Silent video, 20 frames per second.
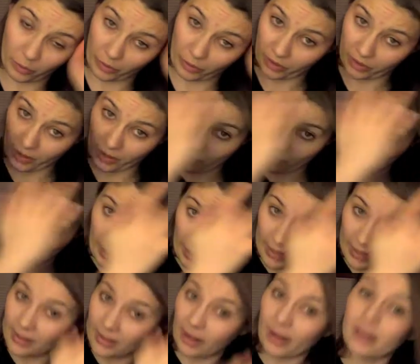with the forehead
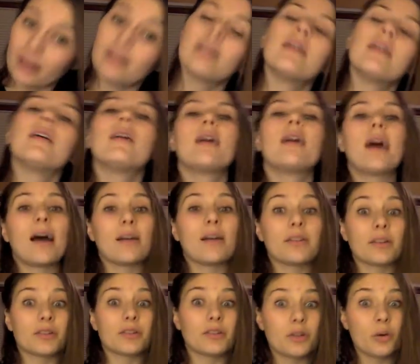side. And
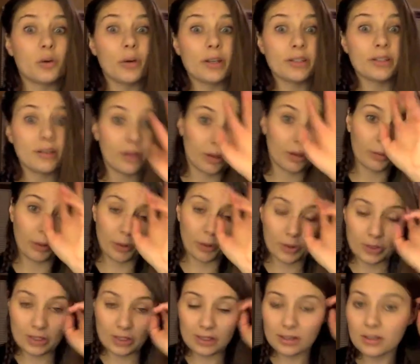there's two ways that you can approach
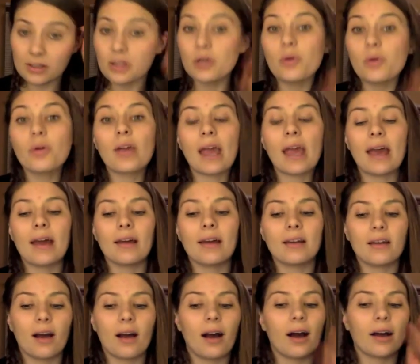this. You
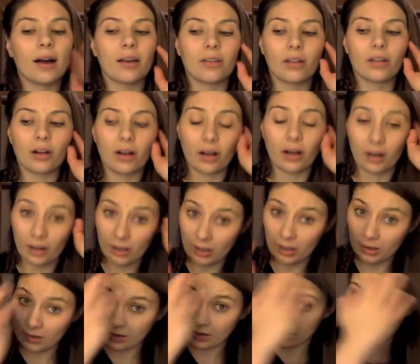can either,
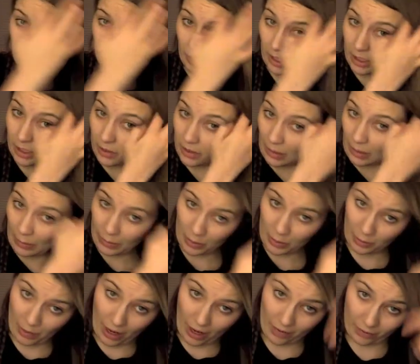this is what I do sometimes when
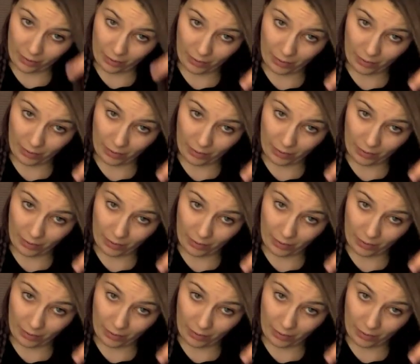I'm having